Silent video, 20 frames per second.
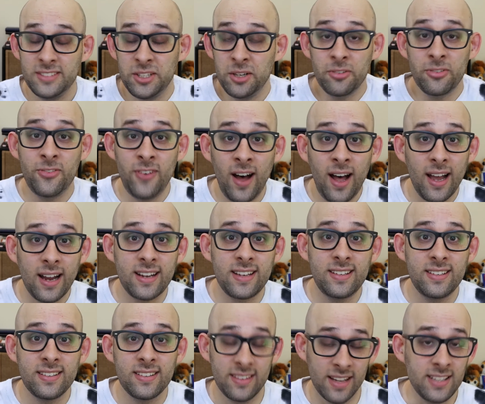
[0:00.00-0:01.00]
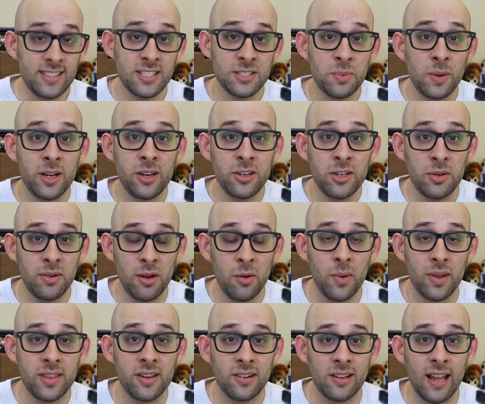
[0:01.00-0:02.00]
You're fucked. This is what you're doing
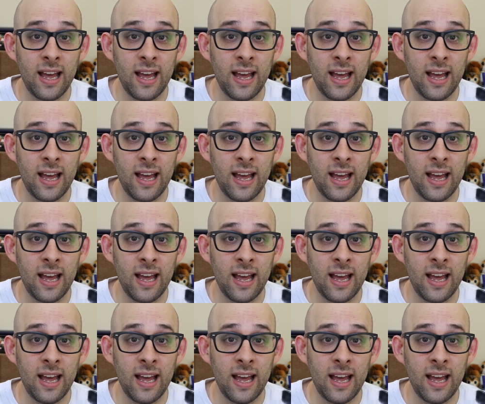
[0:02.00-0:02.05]
with your